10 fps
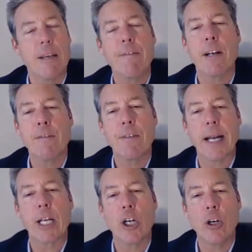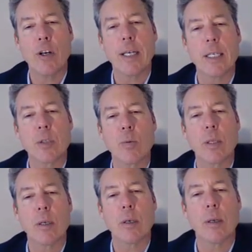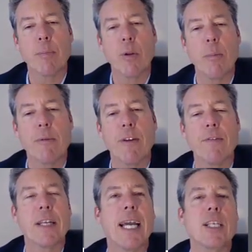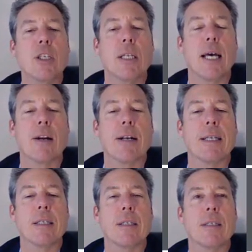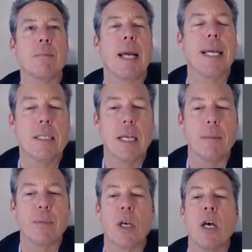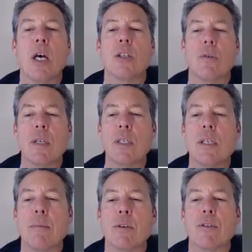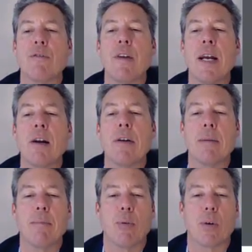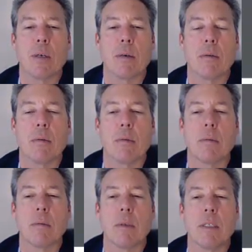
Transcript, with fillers: And how you verify current is with an employment verification letter and pay stubs. So this number is very important.